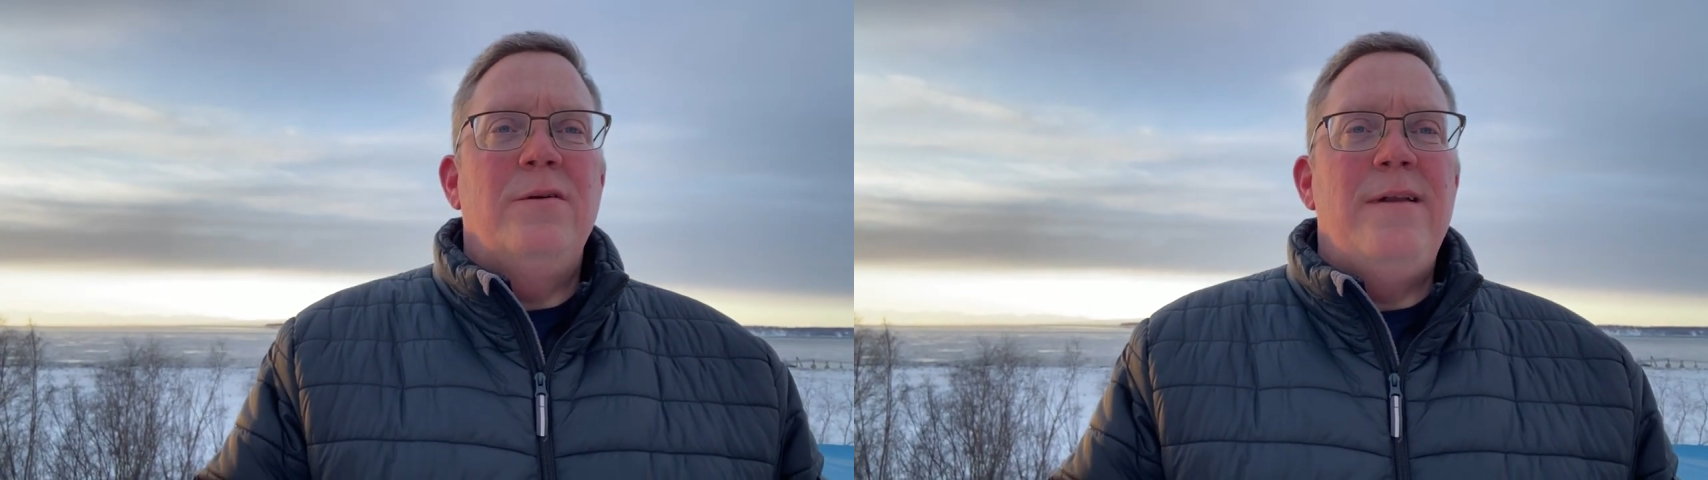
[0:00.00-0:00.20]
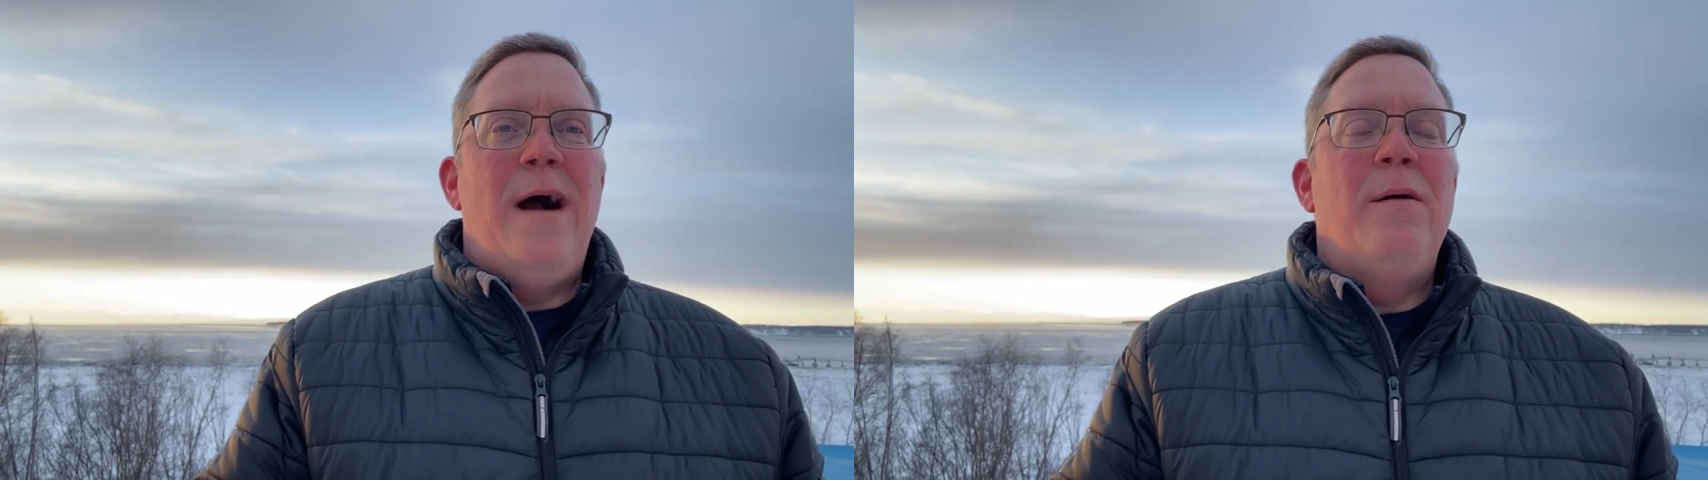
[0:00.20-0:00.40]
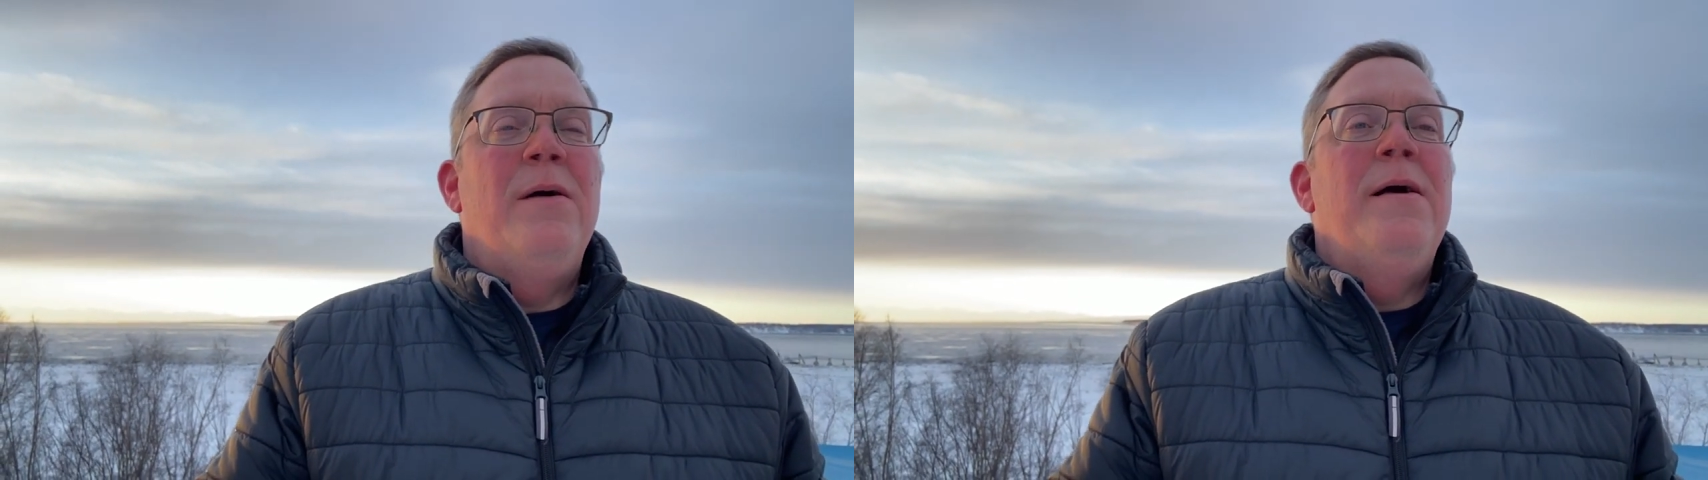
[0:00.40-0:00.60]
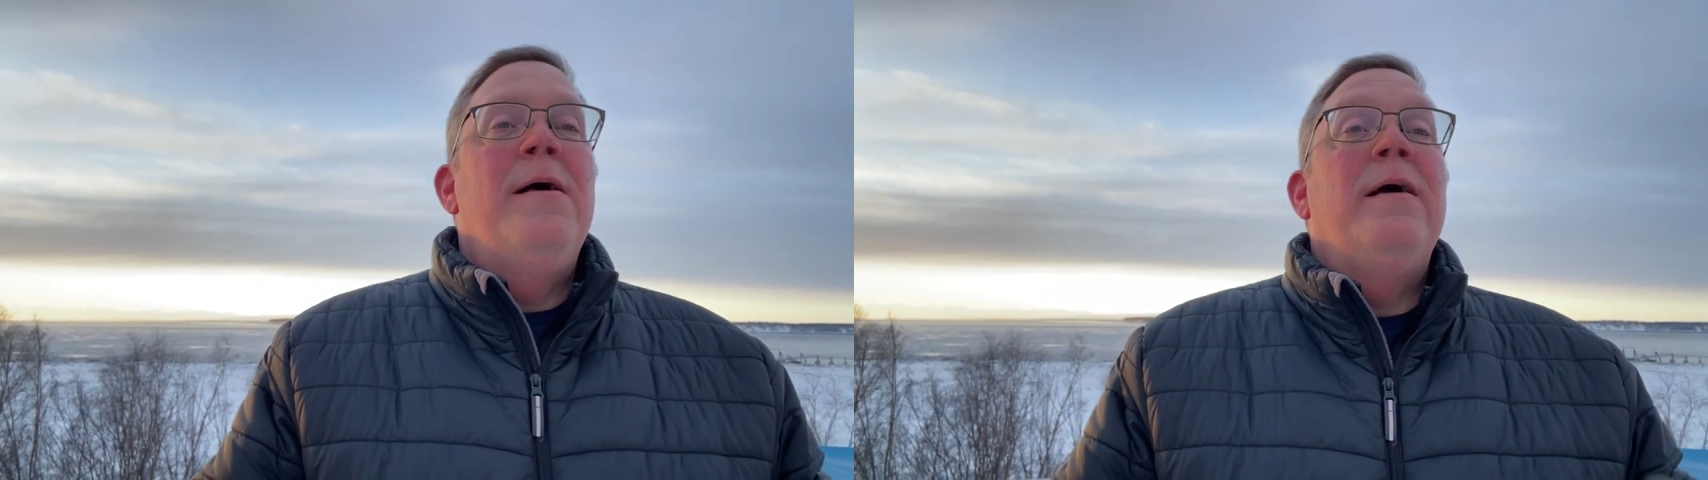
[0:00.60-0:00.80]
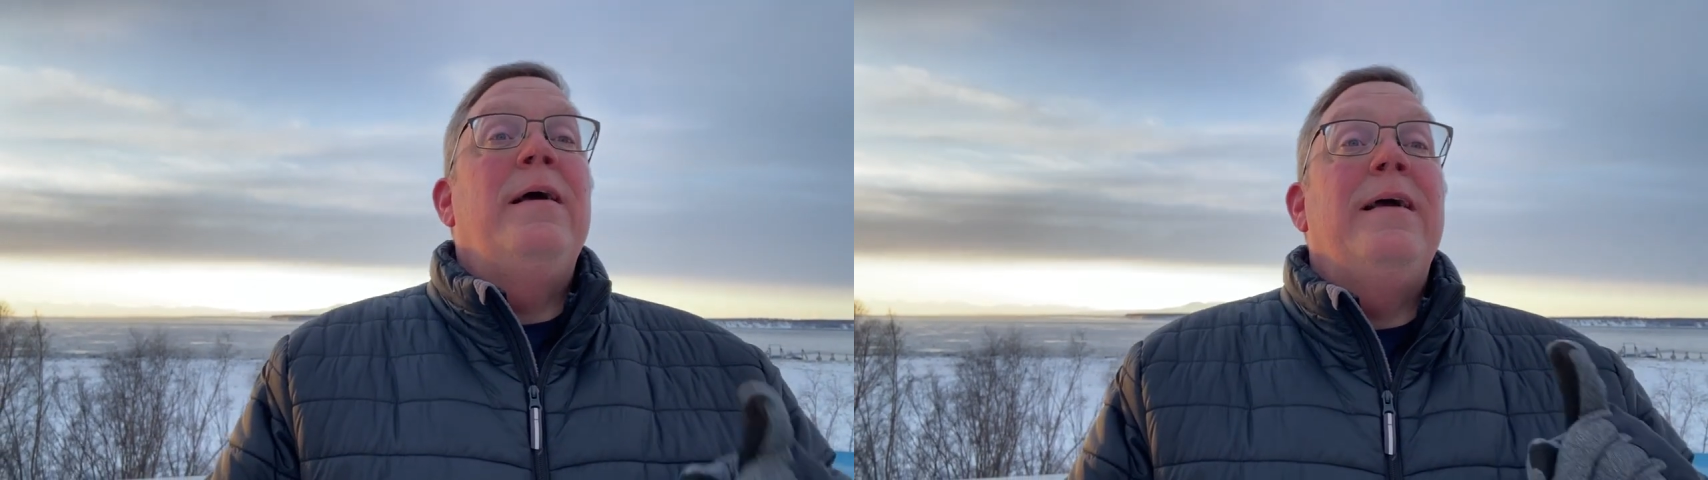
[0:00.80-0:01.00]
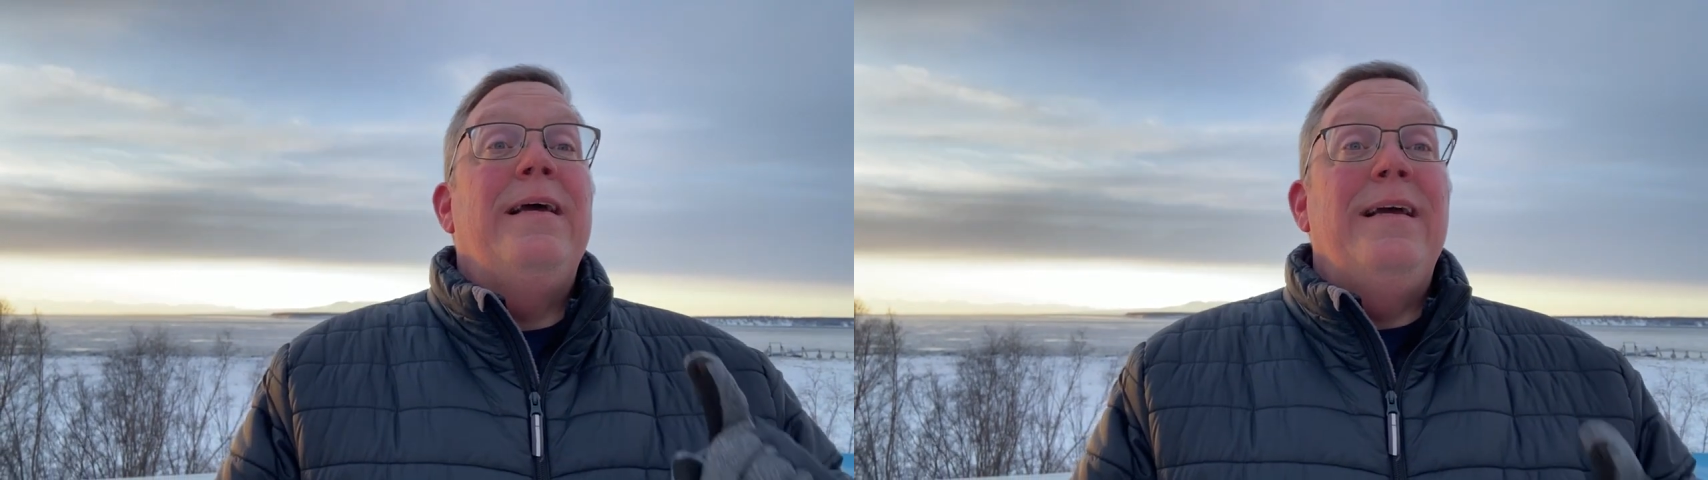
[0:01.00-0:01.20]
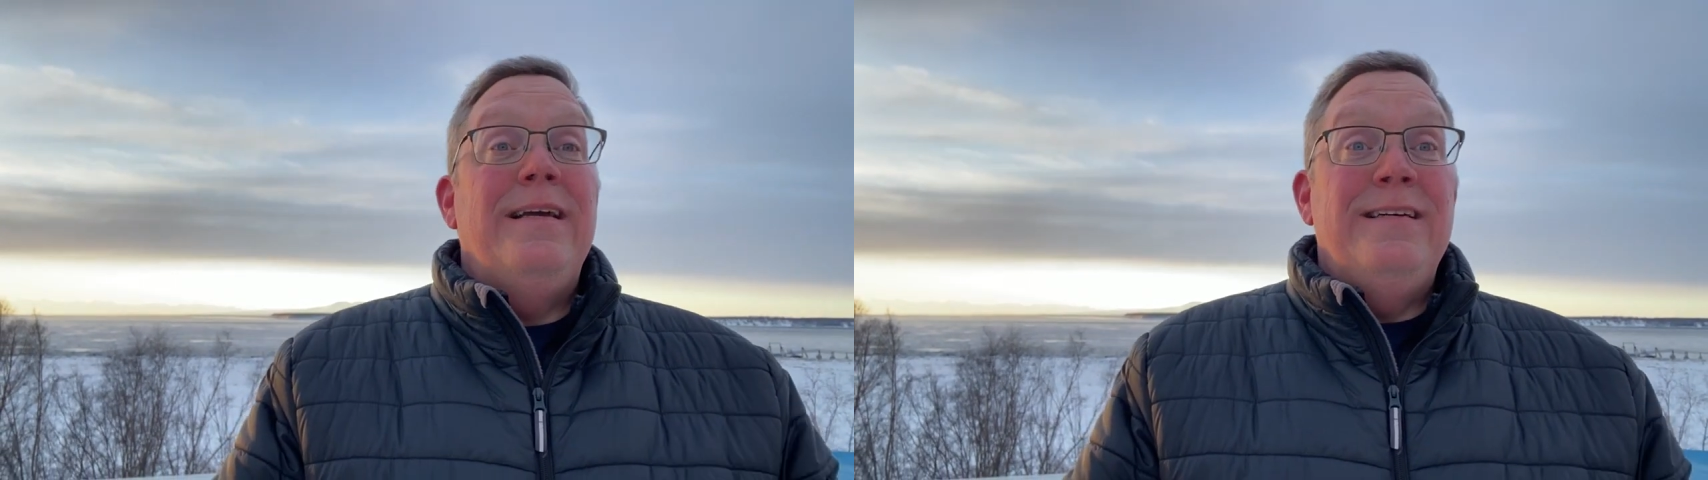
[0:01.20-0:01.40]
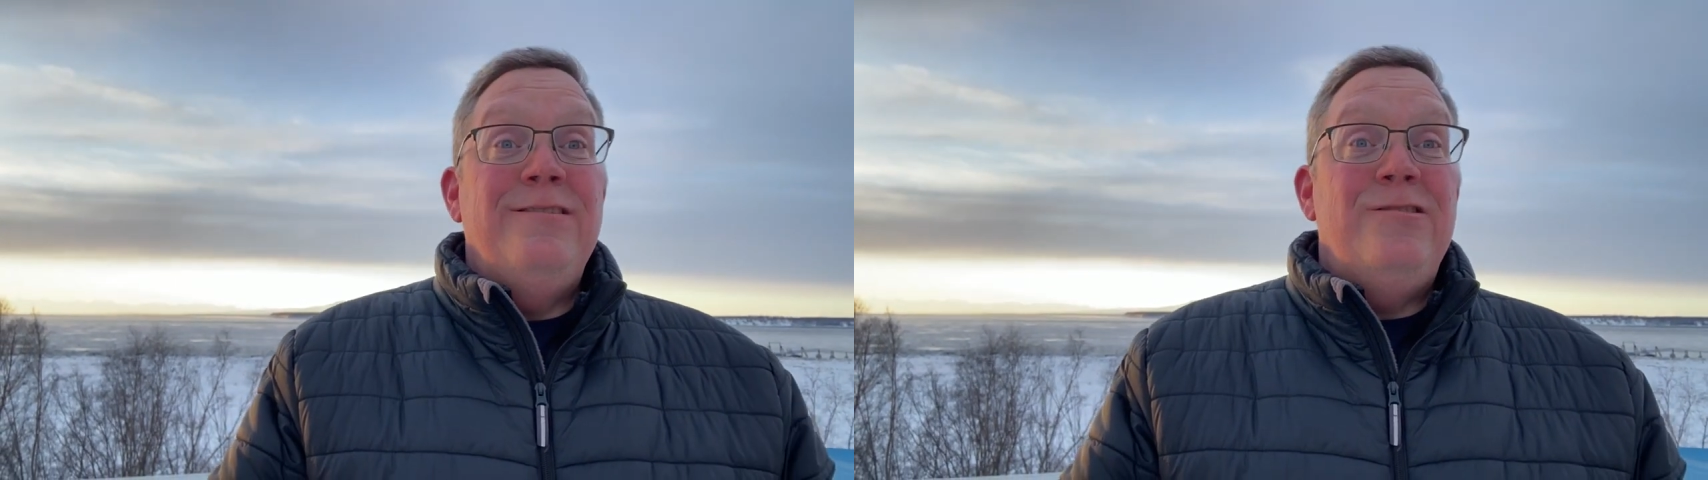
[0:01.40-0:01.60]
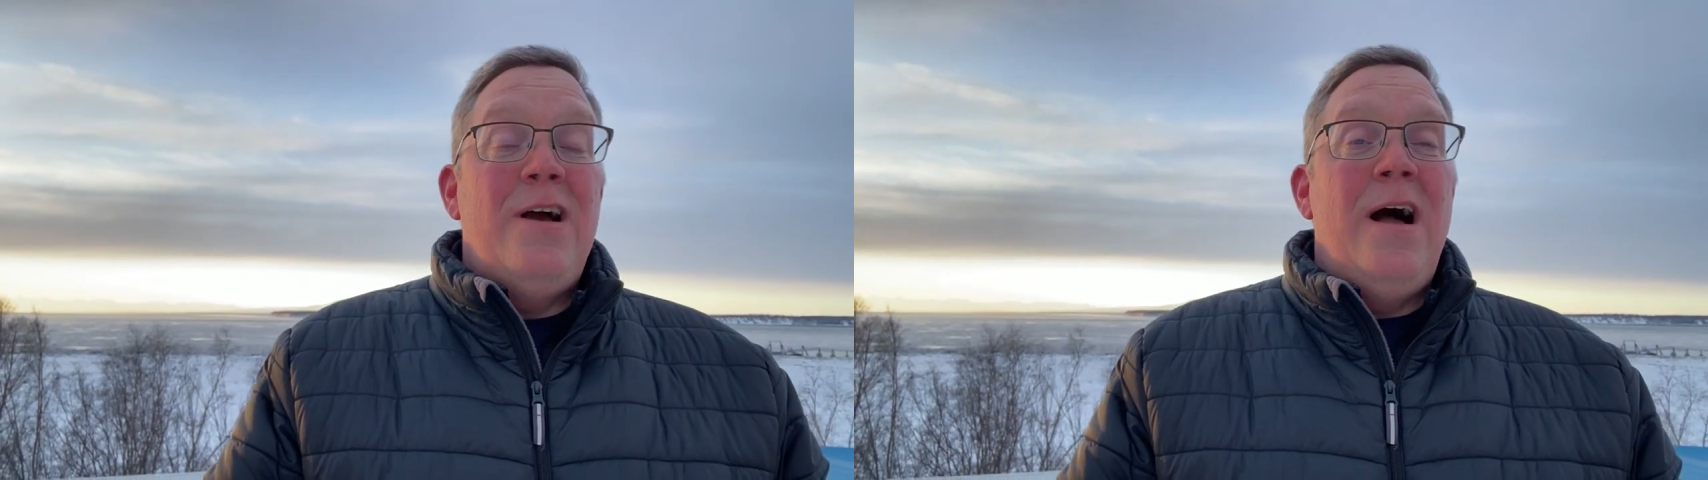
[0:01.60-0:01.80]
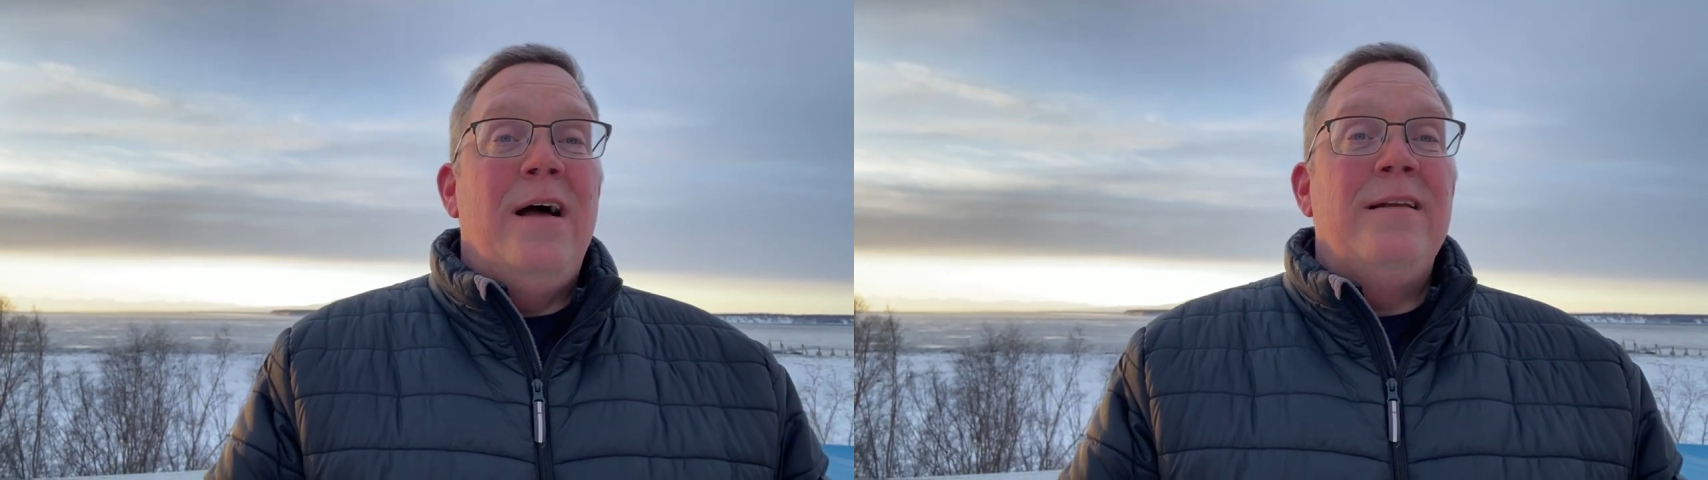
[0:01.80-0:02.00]
Now, in
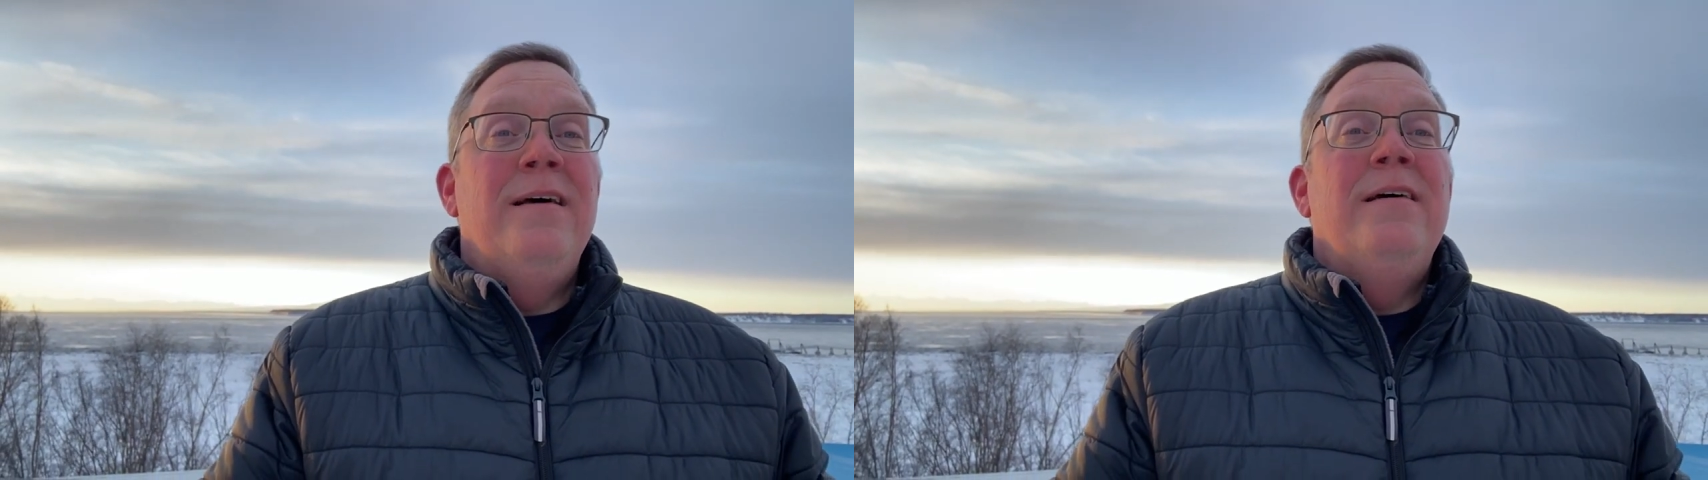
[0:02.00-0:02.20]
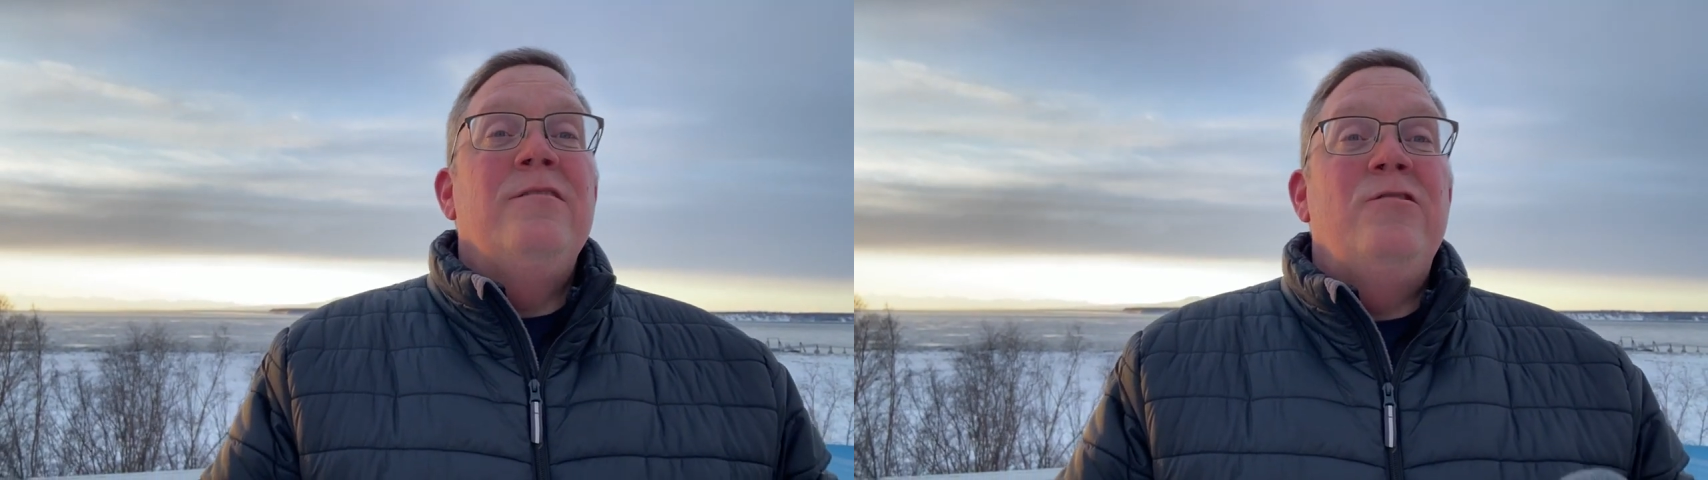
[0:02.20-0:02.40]
John,